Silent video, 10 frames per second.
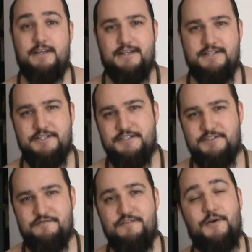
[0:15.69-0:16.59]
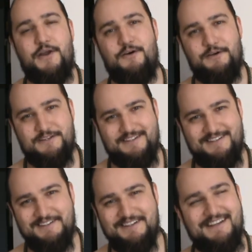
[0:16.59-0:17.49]
It is very hot,
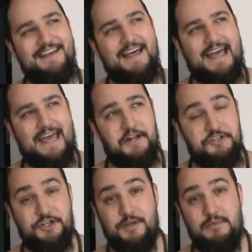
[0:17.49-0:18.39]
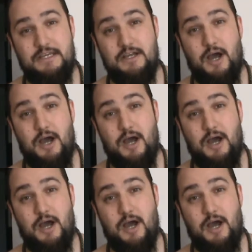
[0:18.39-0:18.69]
and it's going to be